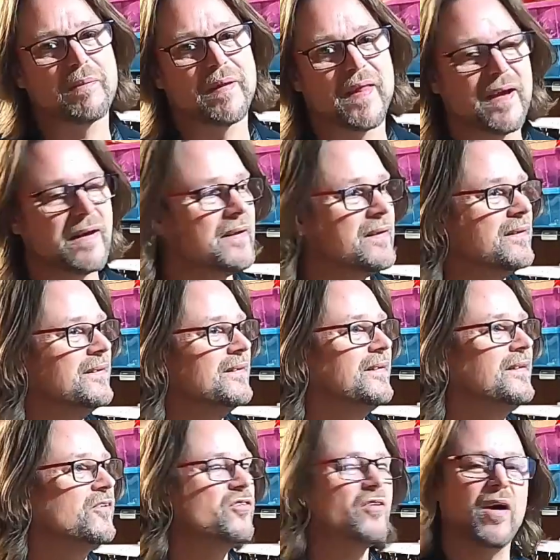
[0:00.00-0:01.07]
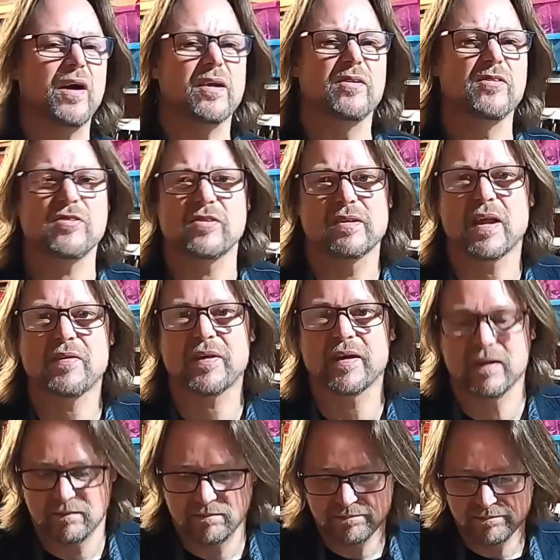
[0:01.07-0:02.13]
about that. It's all right. It's
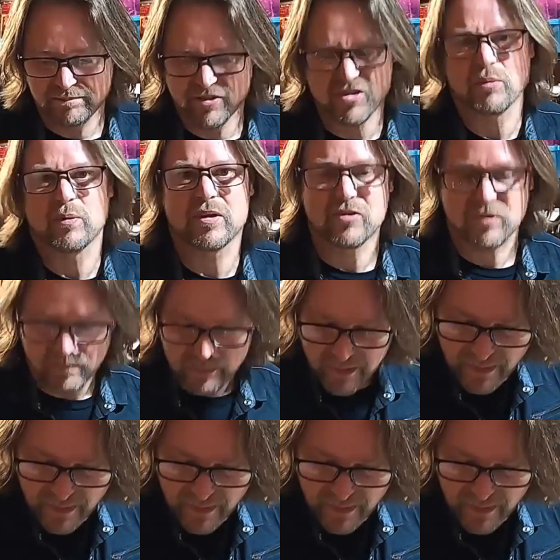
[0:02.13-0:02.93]
nothing serious.